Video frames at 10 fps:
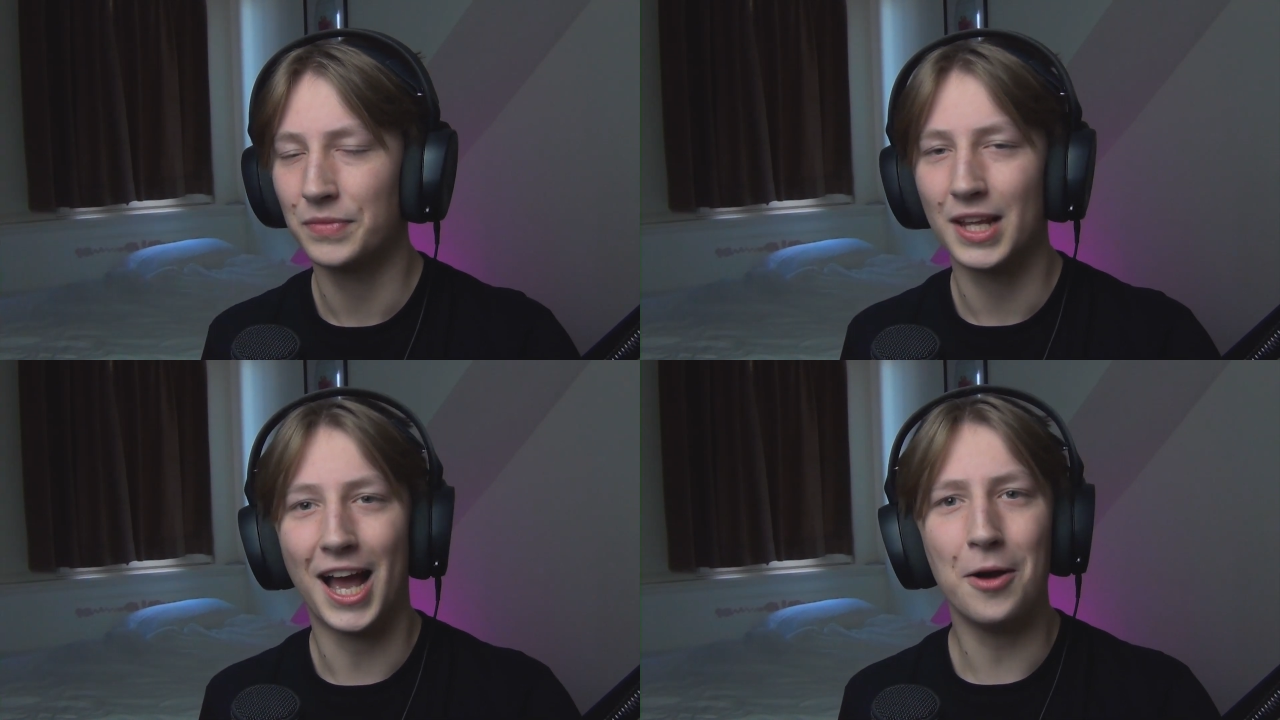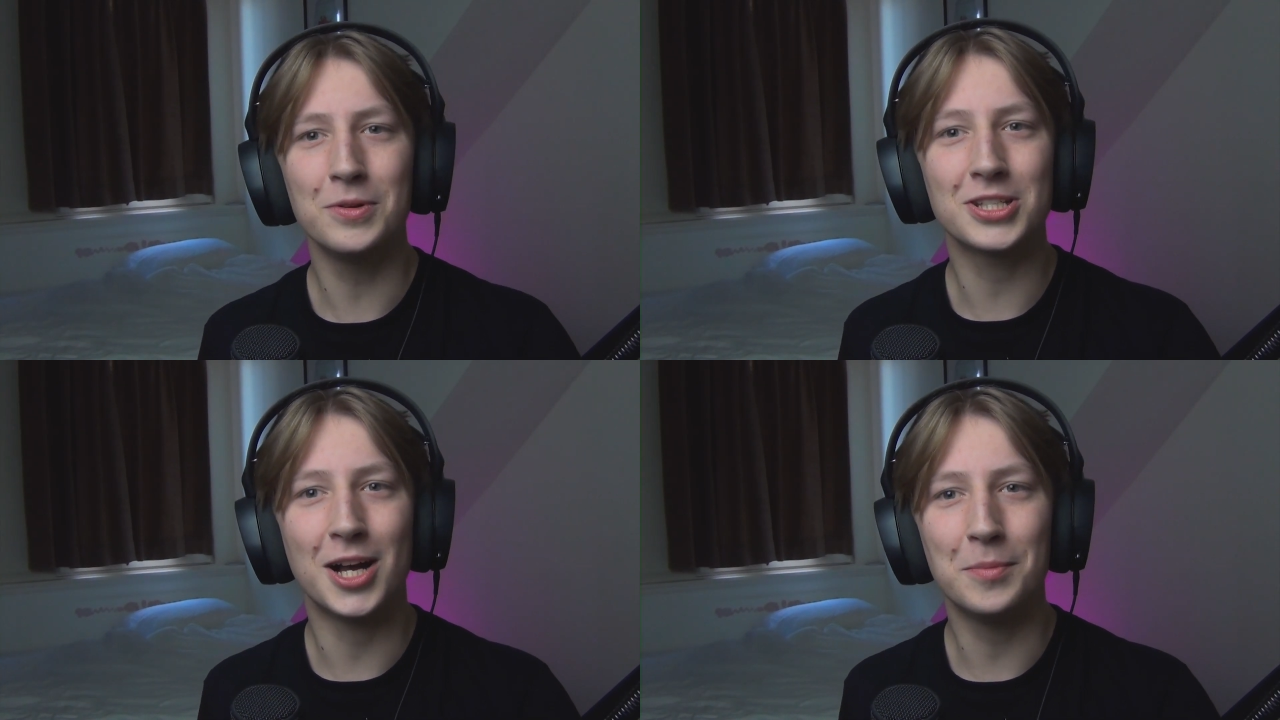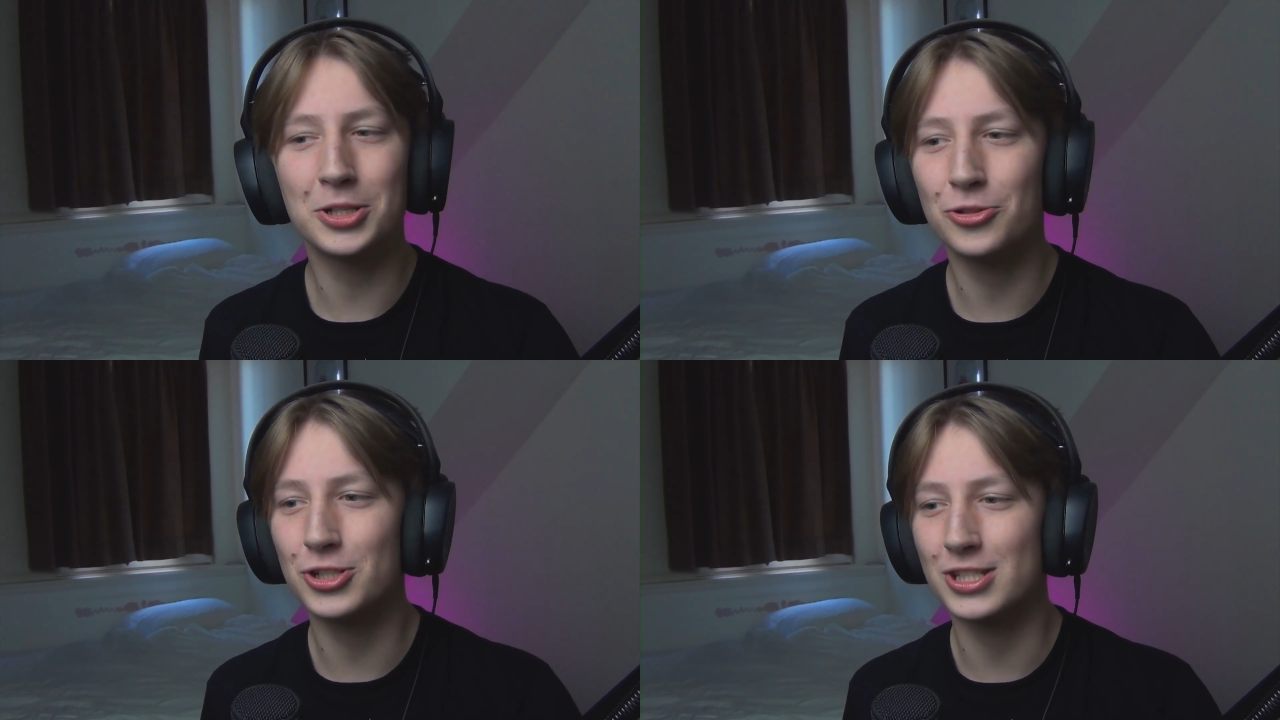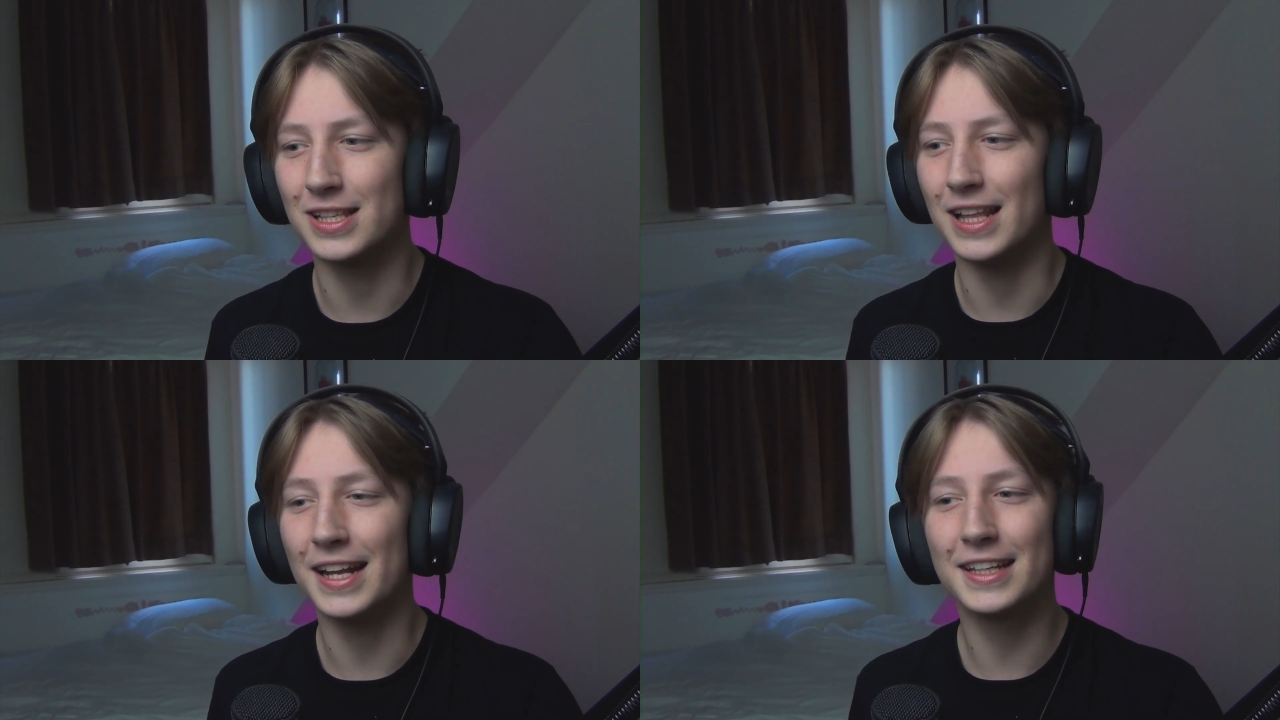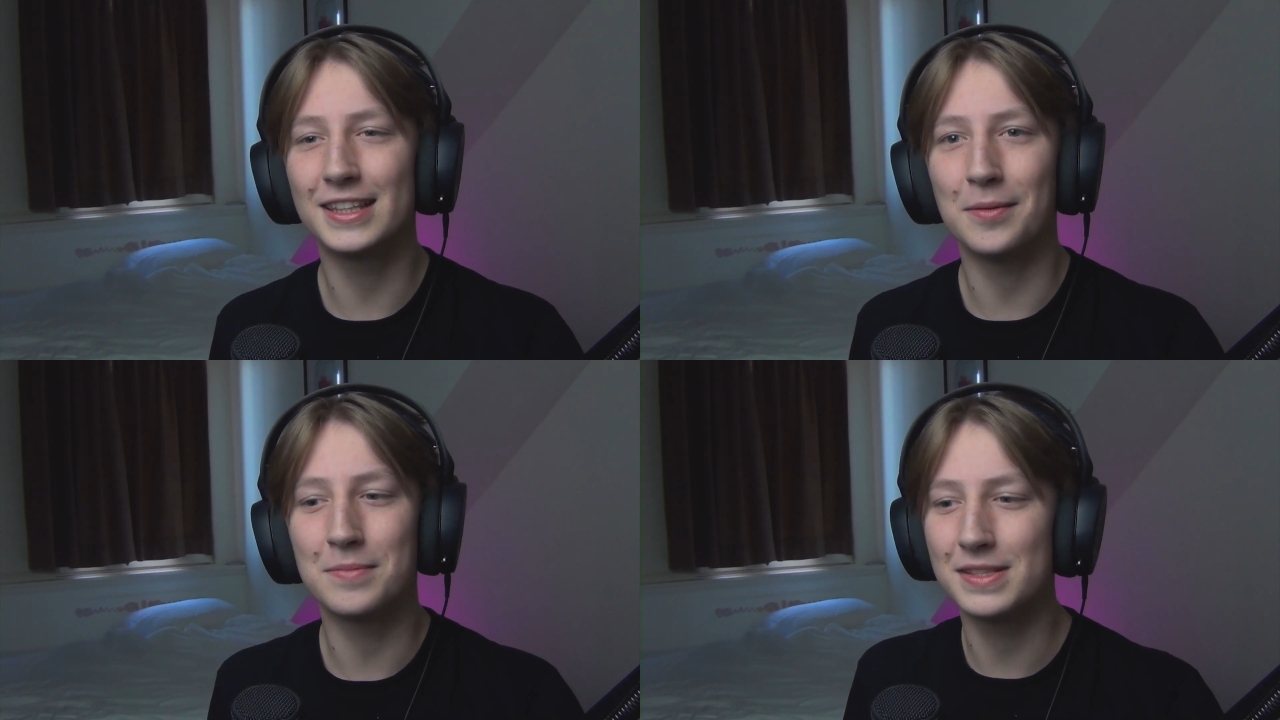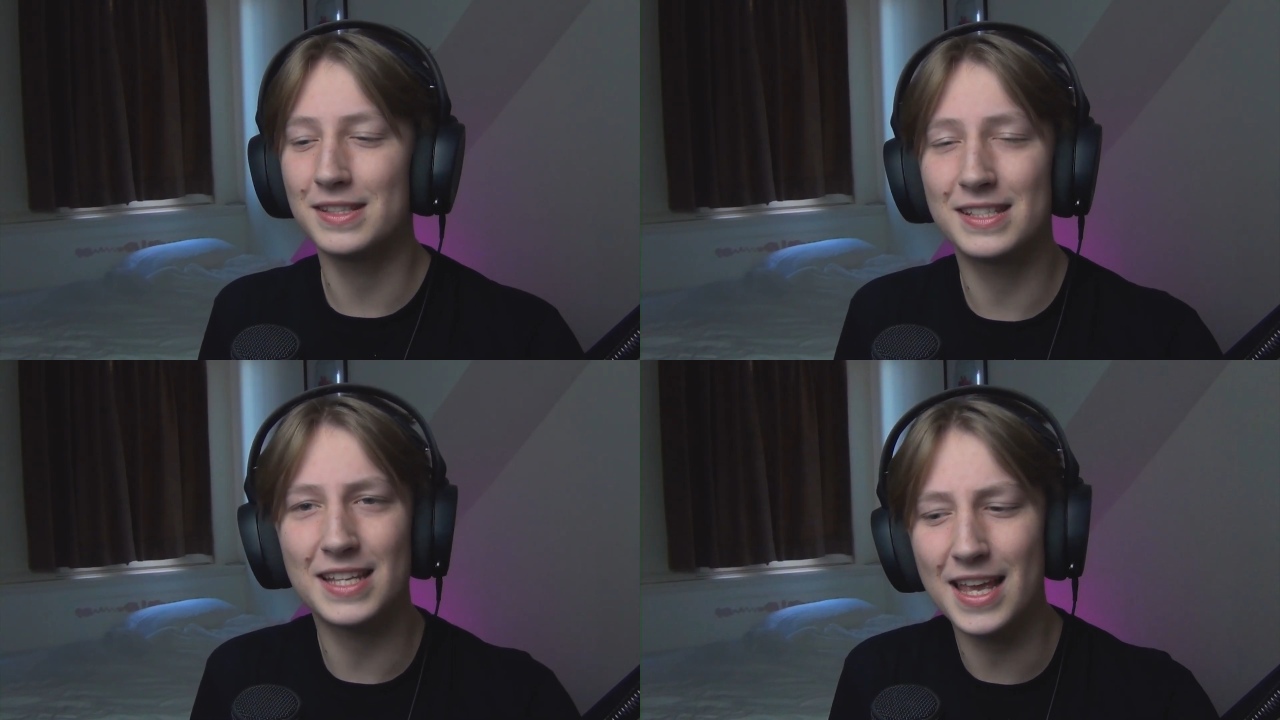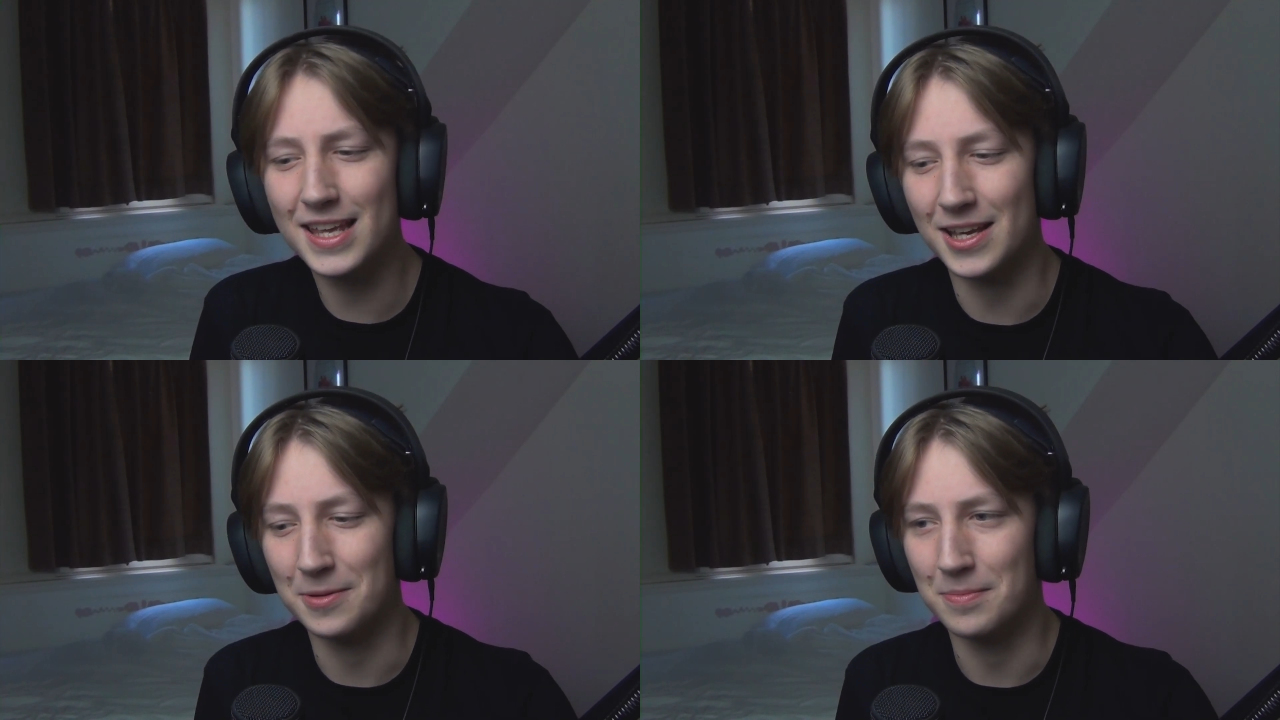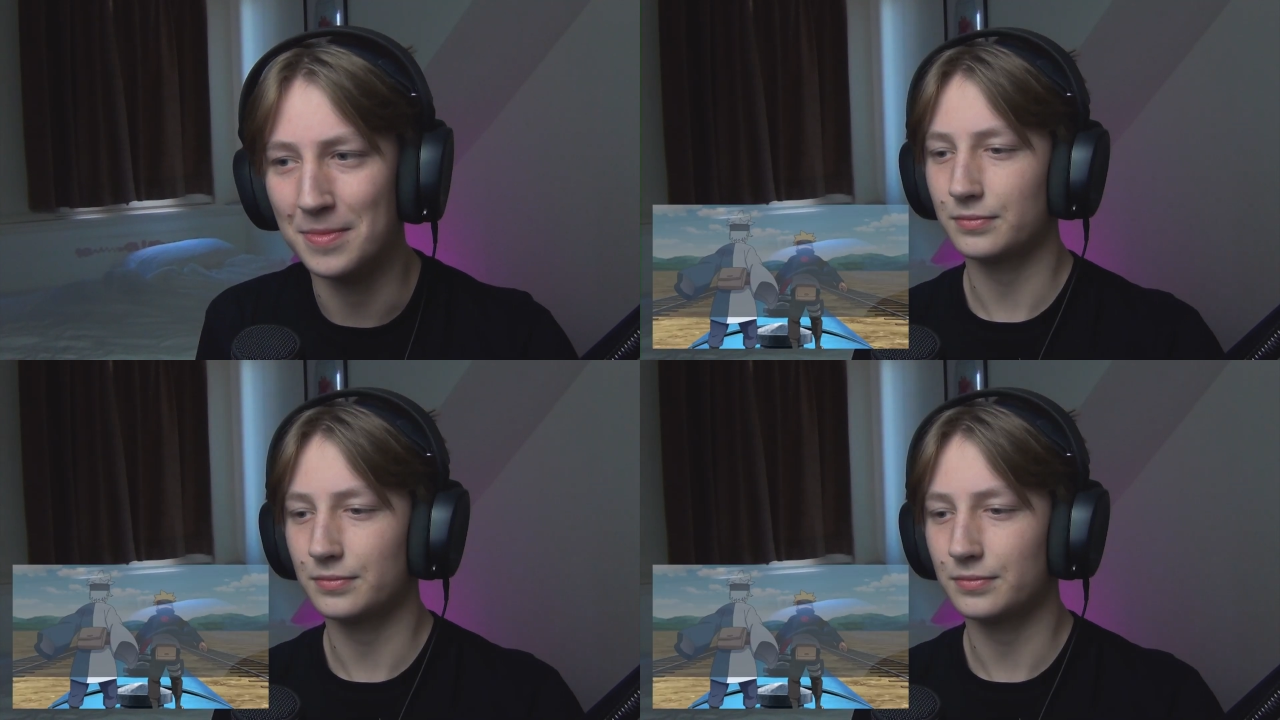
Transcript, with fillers: How is Amado just letting them take him?